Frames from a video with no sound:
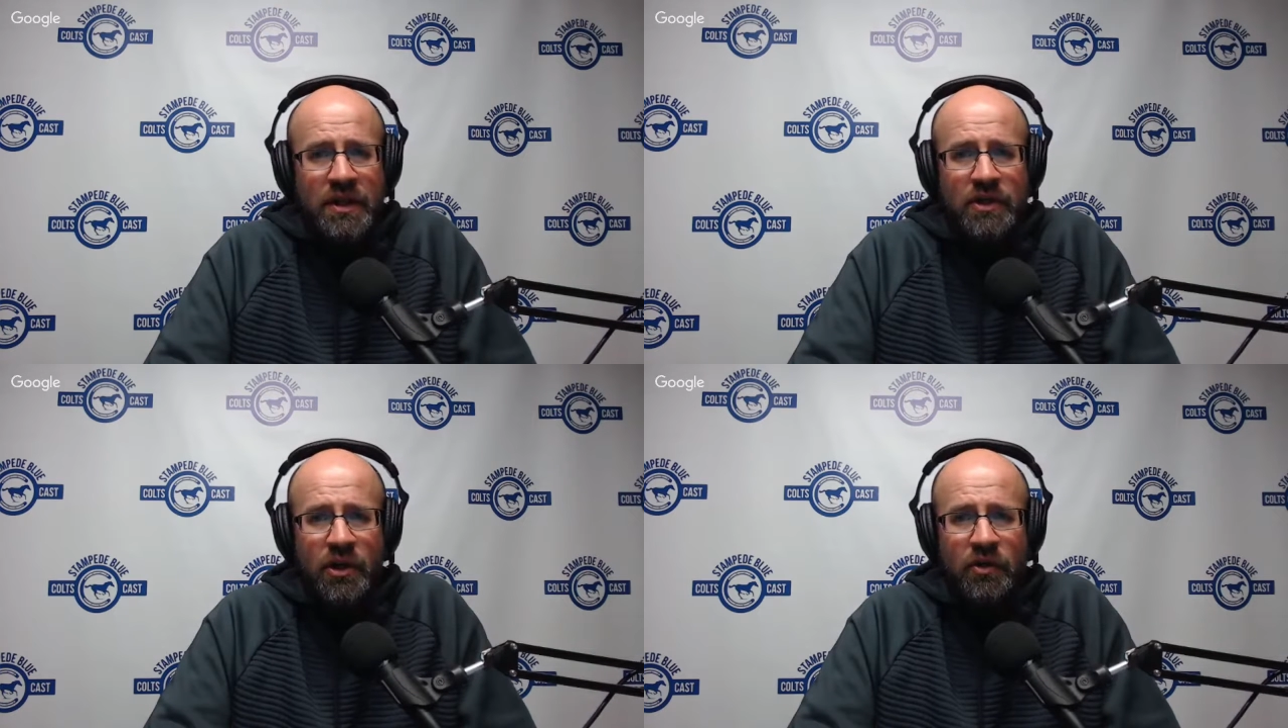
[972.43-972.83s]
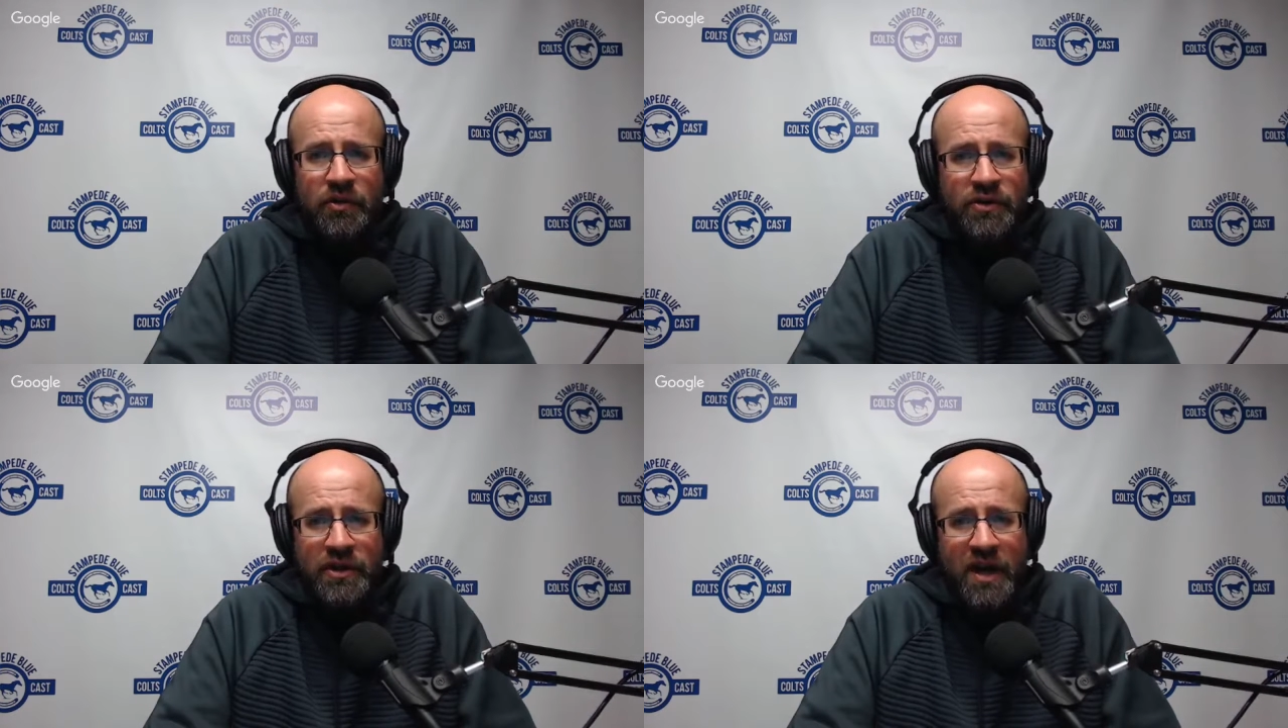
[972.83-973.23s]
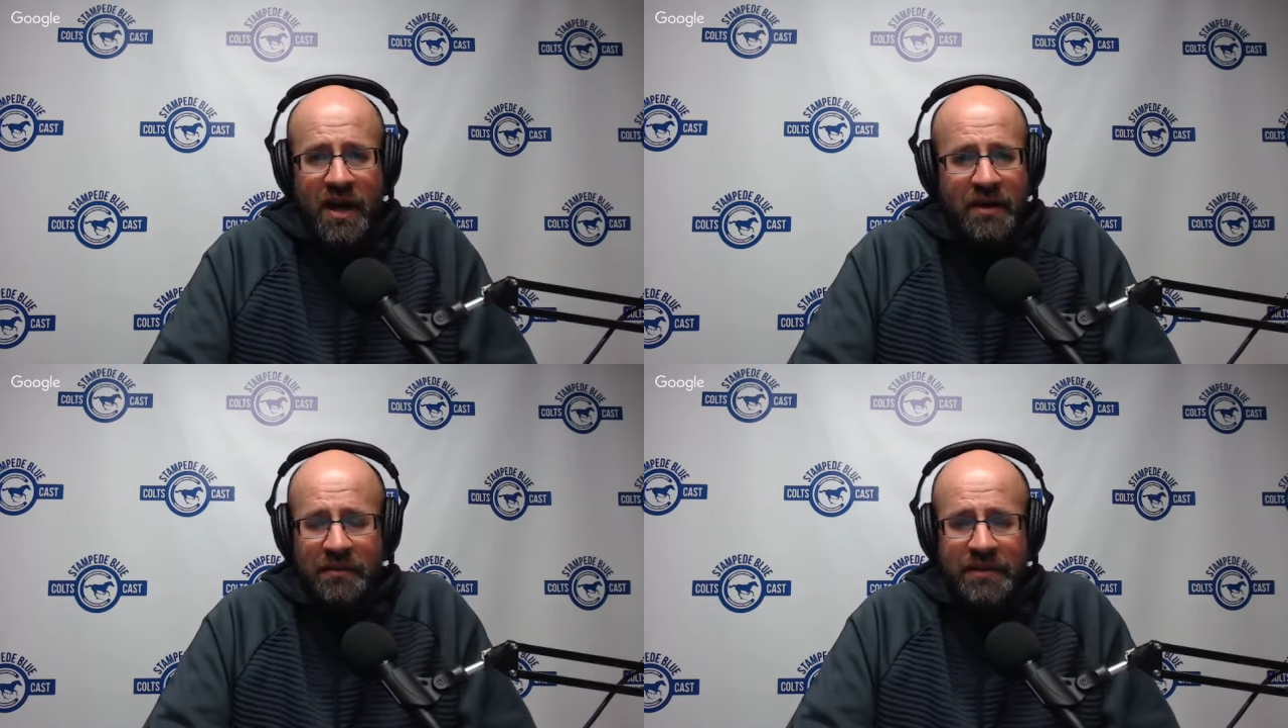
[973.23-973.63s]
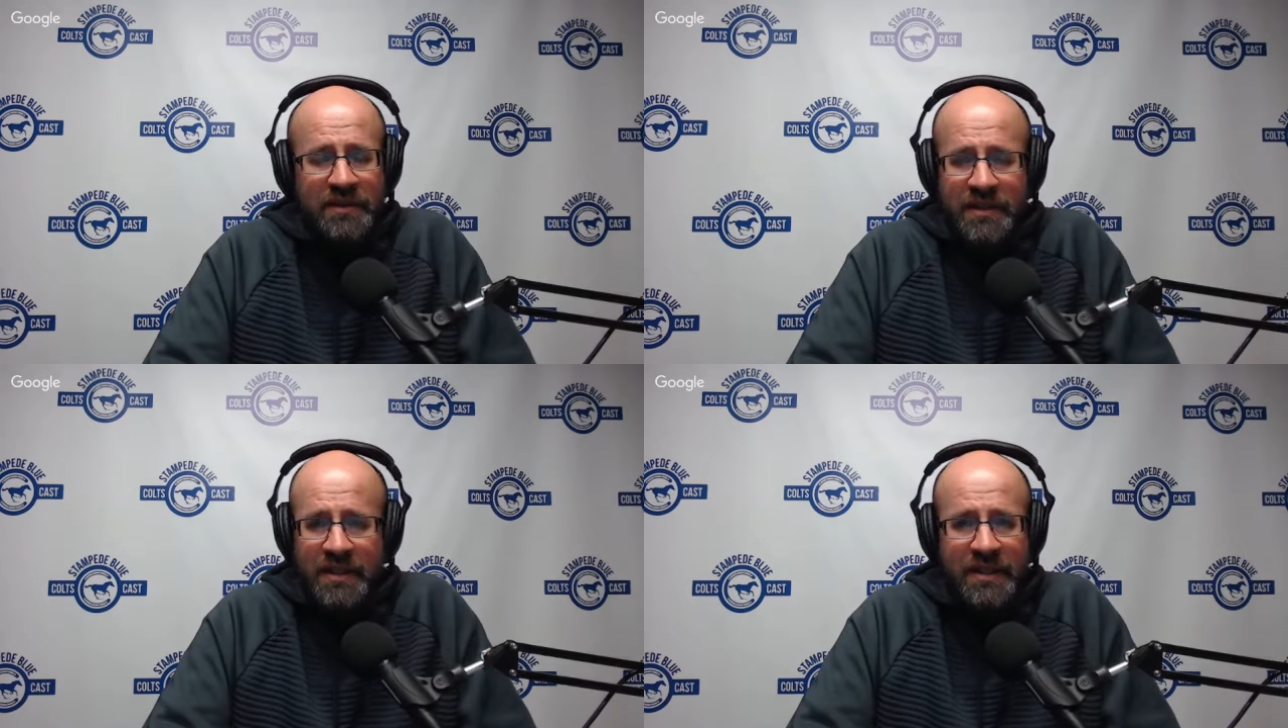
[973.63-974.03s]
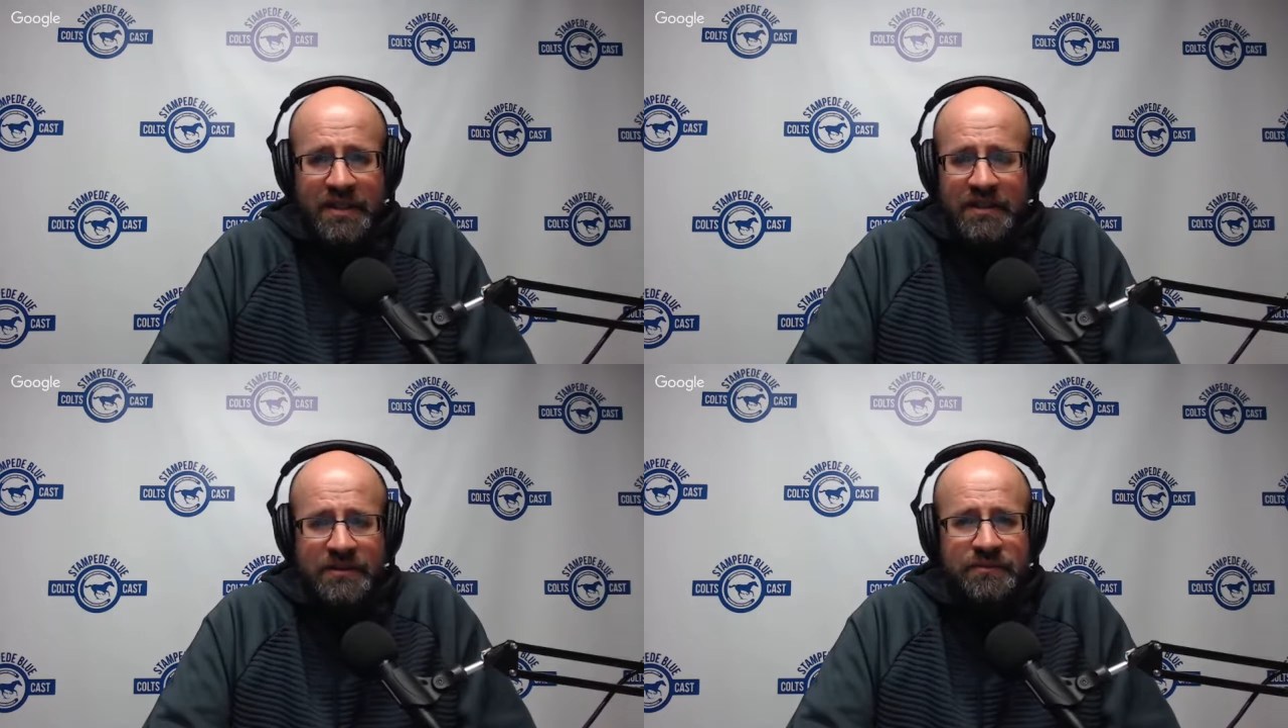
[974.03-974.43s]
No, they're starters now.